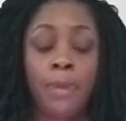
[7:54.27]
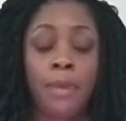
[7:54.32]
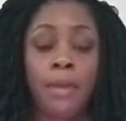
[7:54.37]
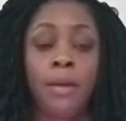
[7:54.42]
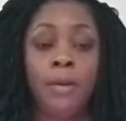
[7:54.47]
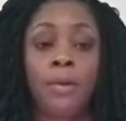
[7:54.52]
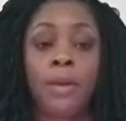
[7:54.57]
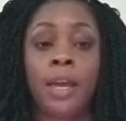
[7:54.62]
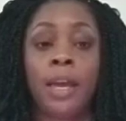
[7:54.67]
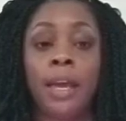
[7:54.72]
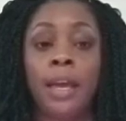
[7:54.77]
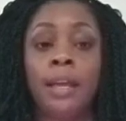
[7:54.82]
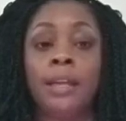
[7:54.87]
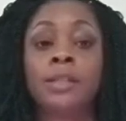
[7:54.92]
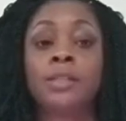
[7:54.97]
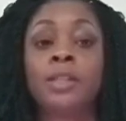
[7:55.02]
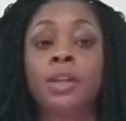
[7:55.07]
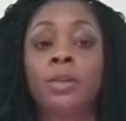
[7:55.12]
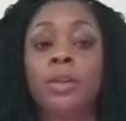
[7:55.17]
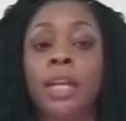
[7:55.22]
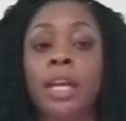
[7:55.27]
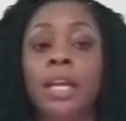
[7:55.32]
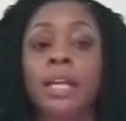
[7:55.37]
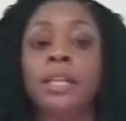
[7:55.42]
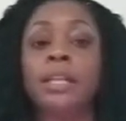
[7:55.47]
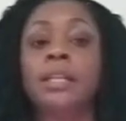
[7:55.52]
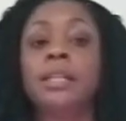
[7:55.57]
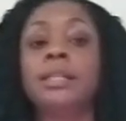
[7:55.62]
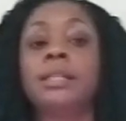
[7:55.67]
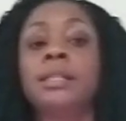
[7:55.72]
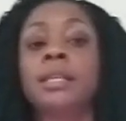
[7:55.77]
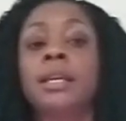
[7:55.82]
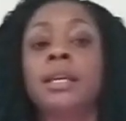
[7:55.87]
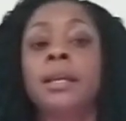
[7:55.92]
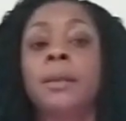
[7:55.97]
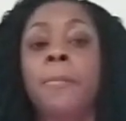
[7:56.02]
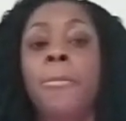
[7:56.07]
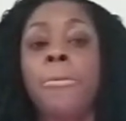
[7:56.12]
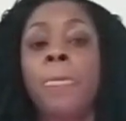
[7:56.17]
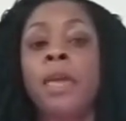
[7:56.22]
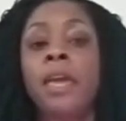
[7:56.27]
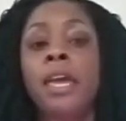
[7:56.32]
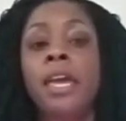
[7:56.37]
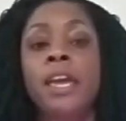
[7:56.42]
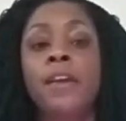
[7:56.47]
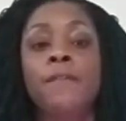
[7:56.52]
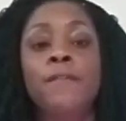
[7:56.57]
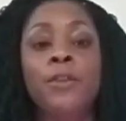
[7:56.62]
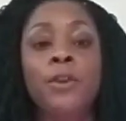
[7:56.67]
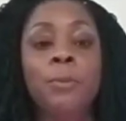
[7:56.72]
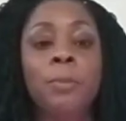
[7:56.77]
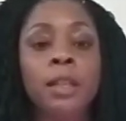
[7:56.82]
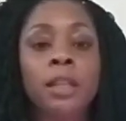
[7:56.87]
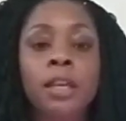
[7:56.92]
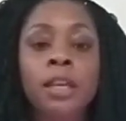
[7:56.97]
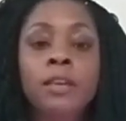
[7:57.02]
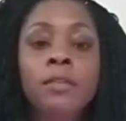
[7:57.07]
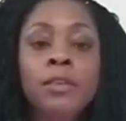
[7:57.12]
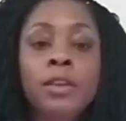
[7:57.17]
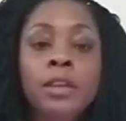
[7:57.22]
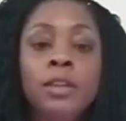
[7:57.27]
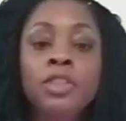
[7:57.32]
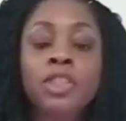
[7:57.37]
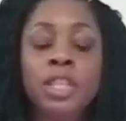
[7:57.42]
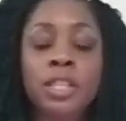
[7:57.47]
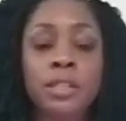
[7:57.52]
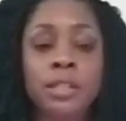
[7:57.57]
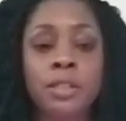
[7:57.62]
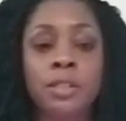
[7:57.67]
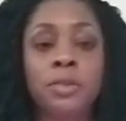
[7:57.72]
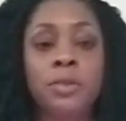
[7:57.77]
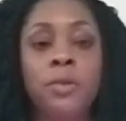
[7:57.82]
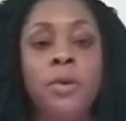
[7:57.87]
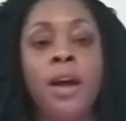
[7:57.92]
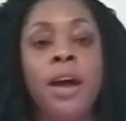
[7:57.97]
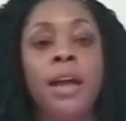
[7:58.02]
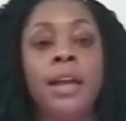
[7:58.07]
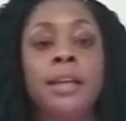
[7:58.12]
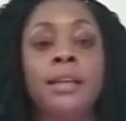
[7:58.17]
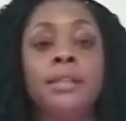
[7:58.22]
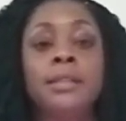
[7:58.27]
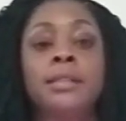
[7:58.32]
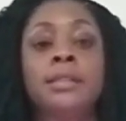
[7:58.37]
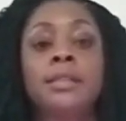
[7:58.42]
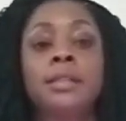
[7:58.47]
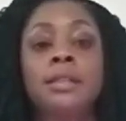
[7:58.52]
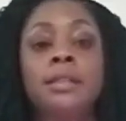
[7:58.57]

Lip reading: Okay, so ladies, if you believe in Jesus Christ,